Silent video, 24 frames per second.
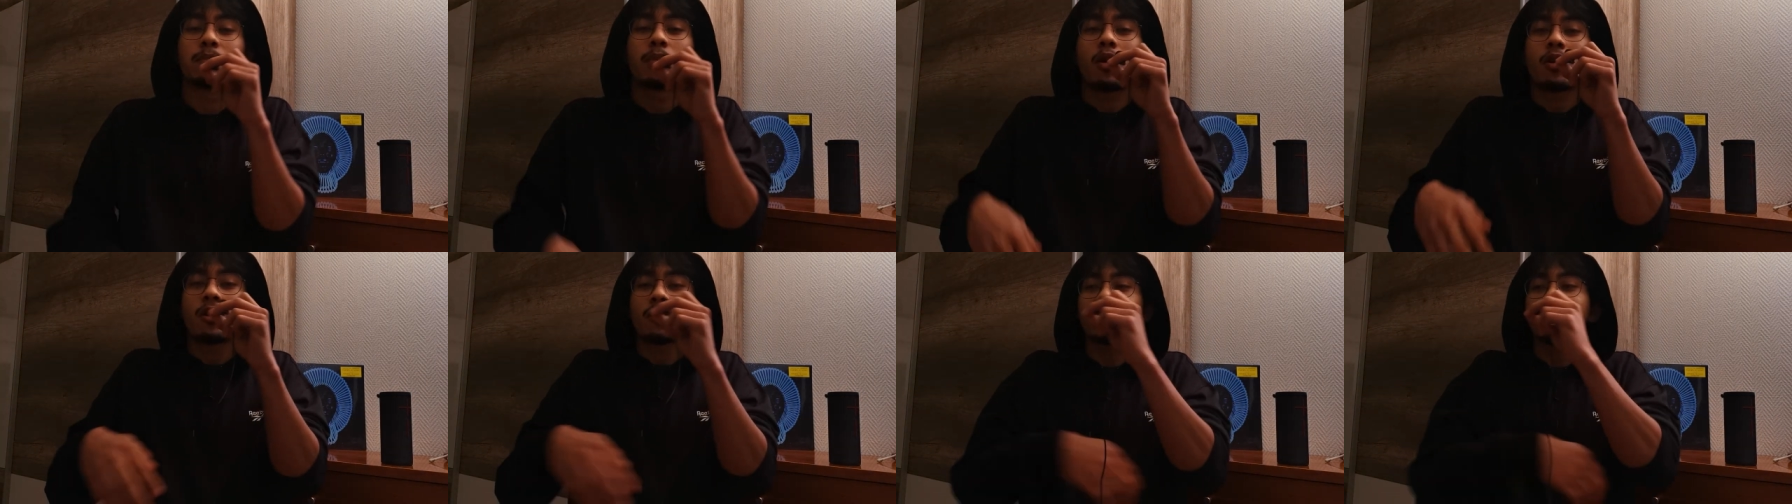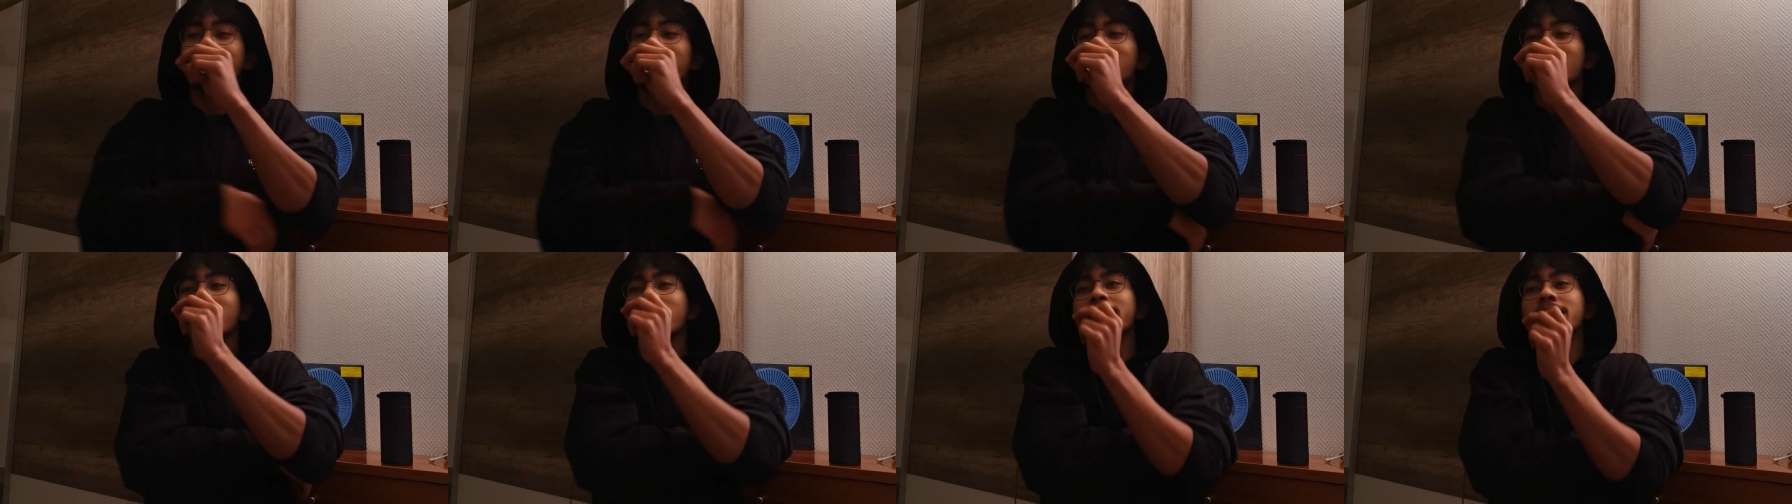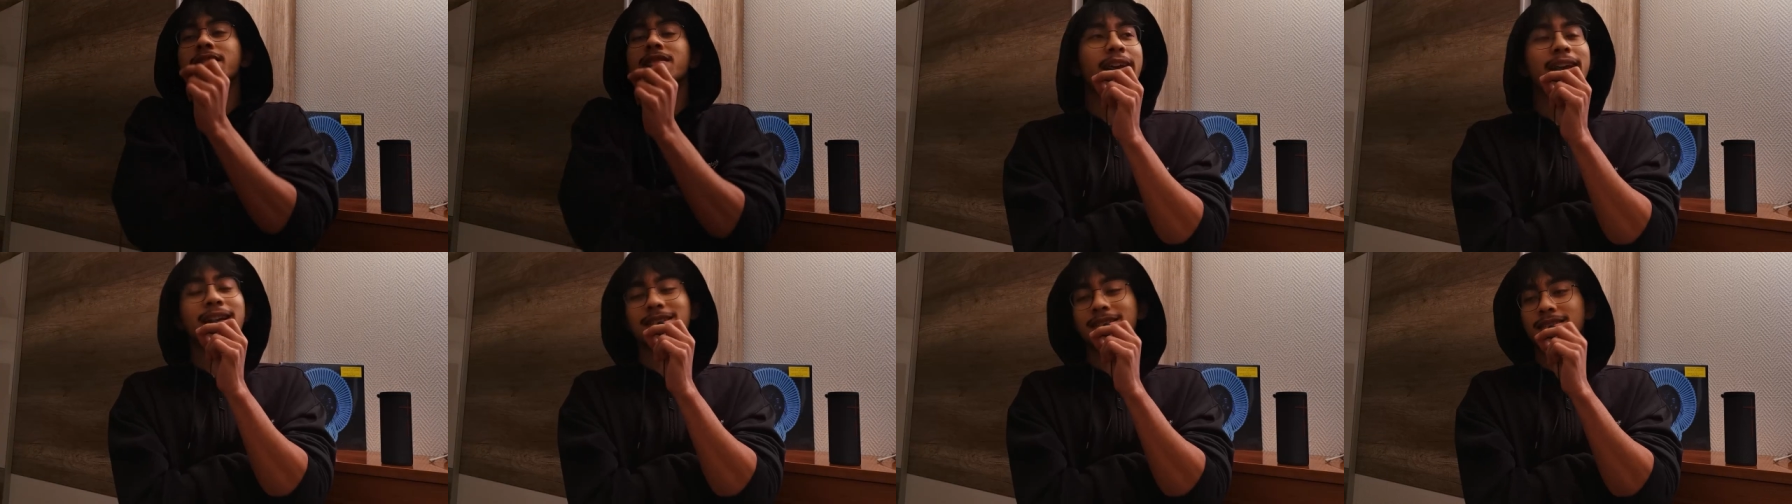perfectly
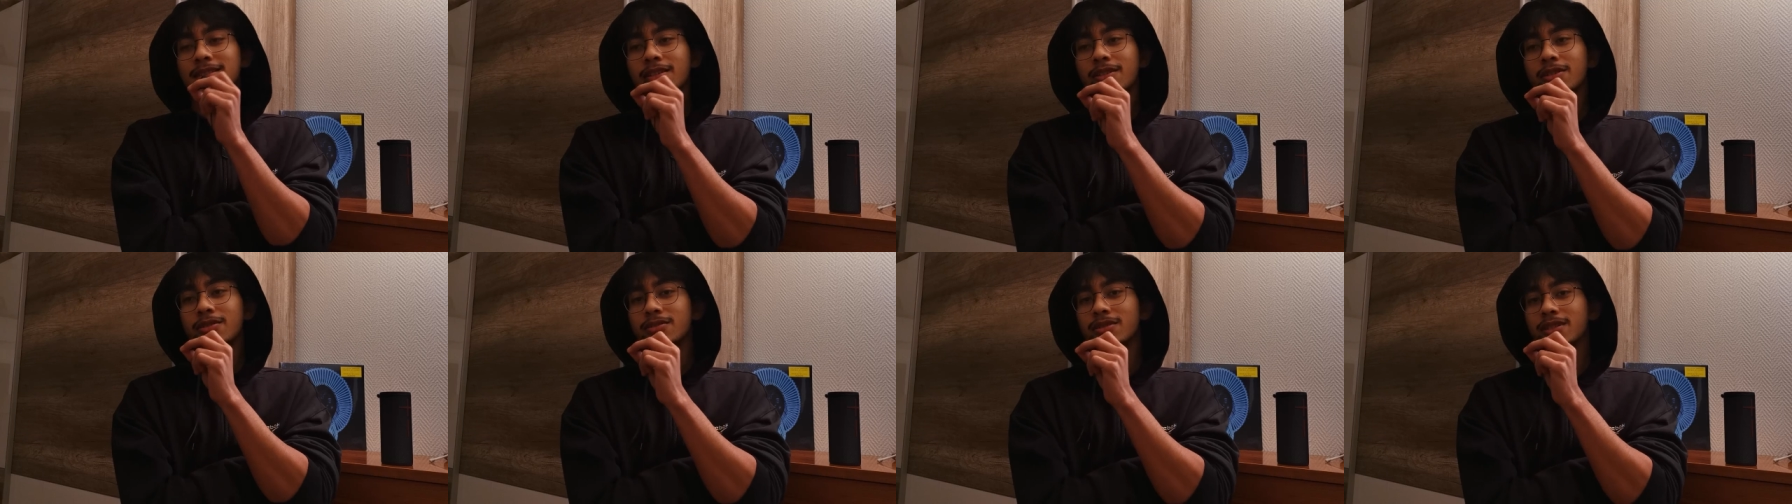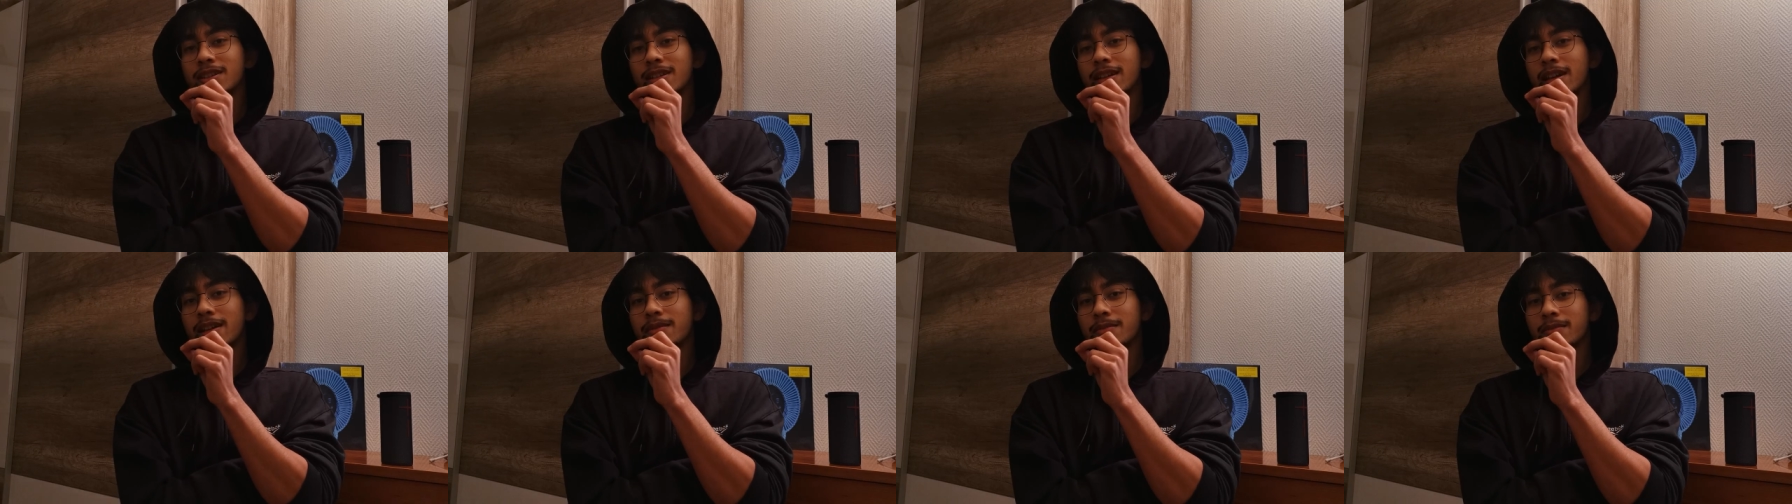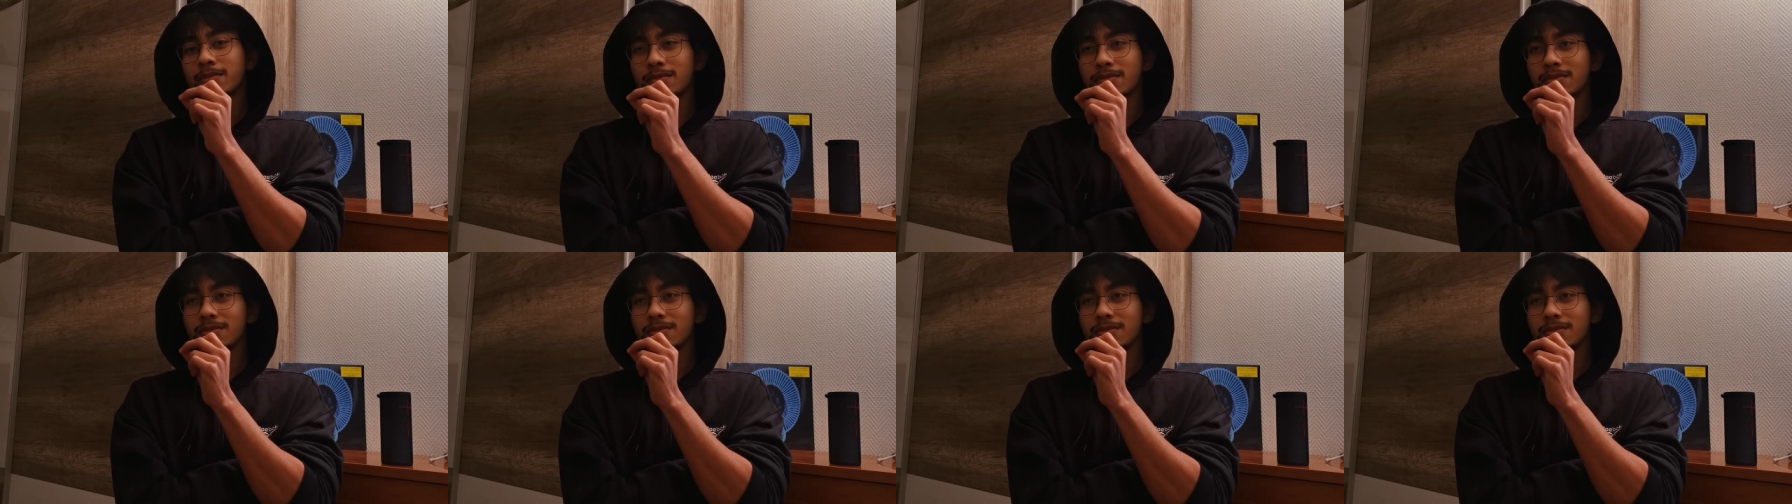executed and